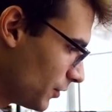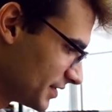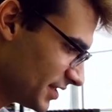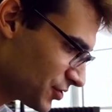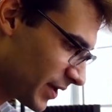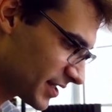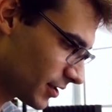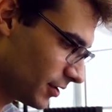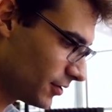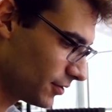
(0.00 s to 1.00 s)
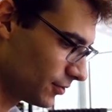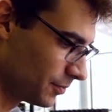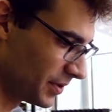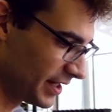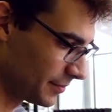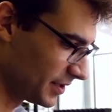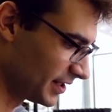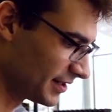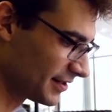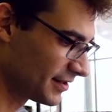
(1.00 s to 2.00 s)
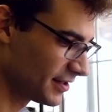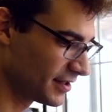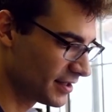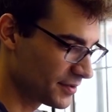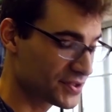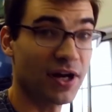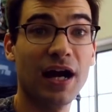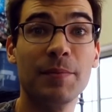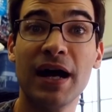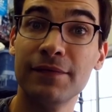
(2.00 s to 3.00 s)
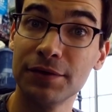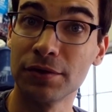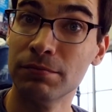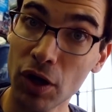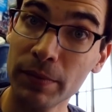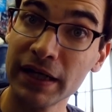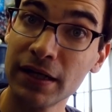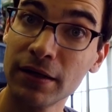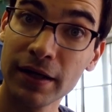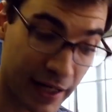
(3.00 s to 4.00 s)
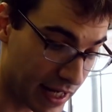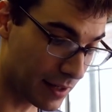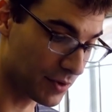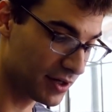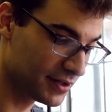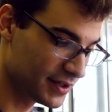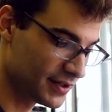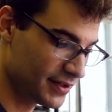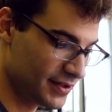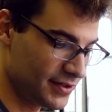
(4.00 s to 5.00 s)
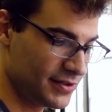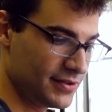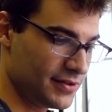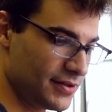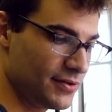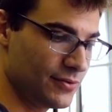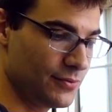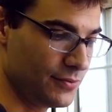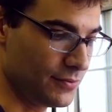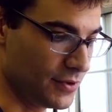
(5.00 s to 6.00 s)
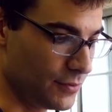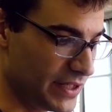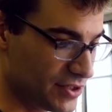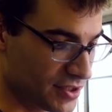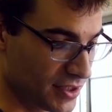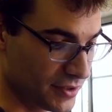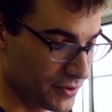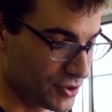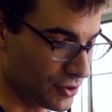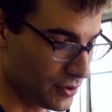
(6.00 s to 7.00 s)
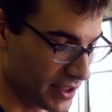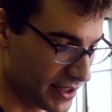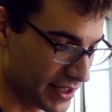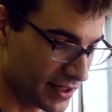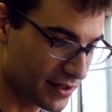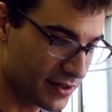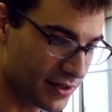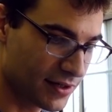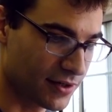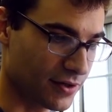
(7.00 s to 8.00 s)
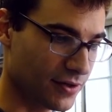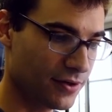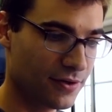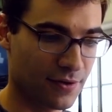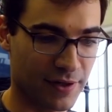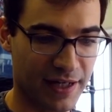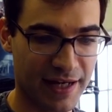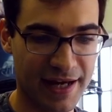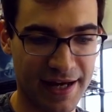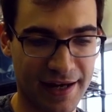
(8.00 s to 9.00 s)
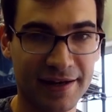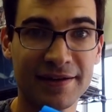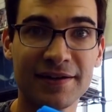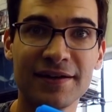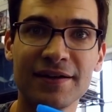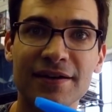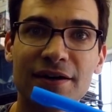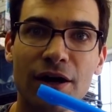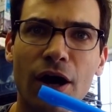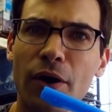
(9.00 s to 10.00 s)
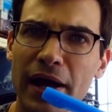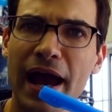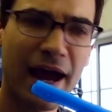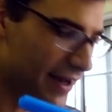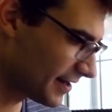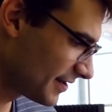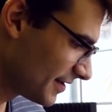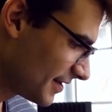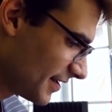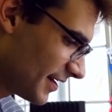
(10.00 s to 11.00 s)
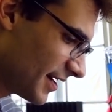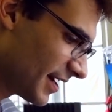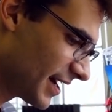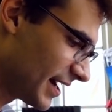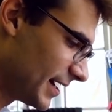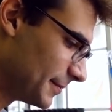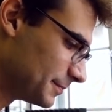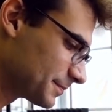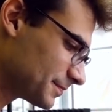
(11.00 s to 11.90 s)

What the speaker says: Oh, is this trans? Oh, baby. Sorry, I'm gonna have a little moment here on camera. Or are we just gonna enjoy that? Oh, yeah. Oh, yeah.